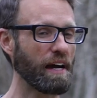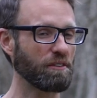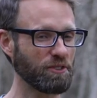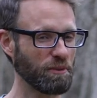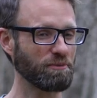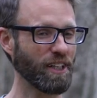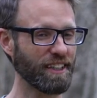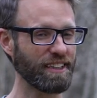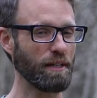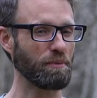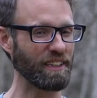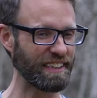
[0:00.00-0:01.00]
have some duct
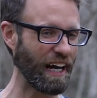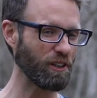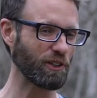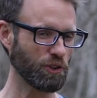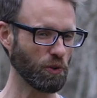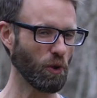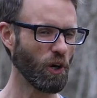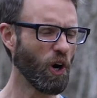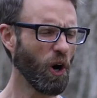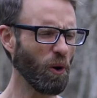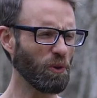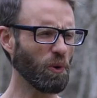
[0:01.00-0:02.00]
tape at the dollar store,
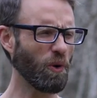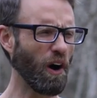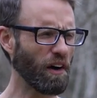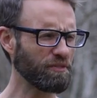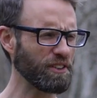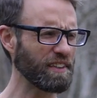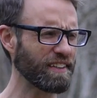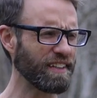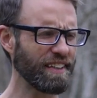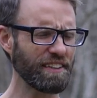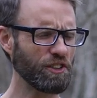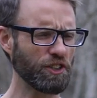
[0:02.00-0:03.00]
although often
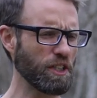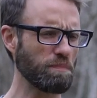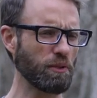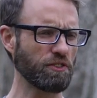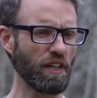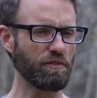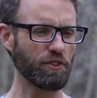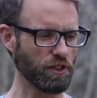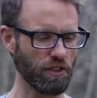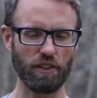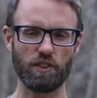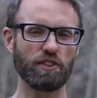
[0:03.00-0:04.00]
the cheaper stuff
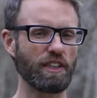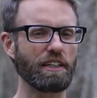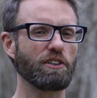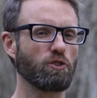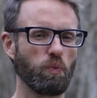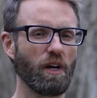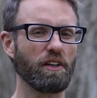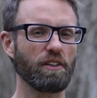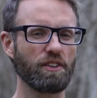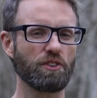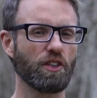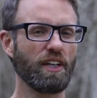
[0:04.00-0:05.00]
just doesn't stick as
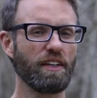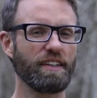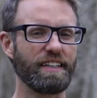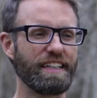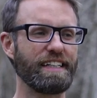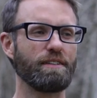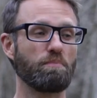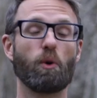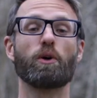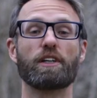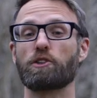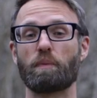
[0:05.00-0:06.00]
well as the
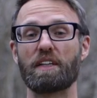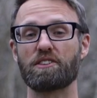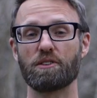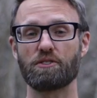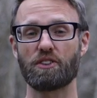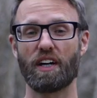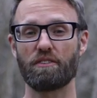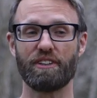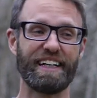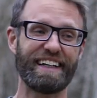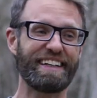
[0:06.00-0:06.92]
more expensive stuff.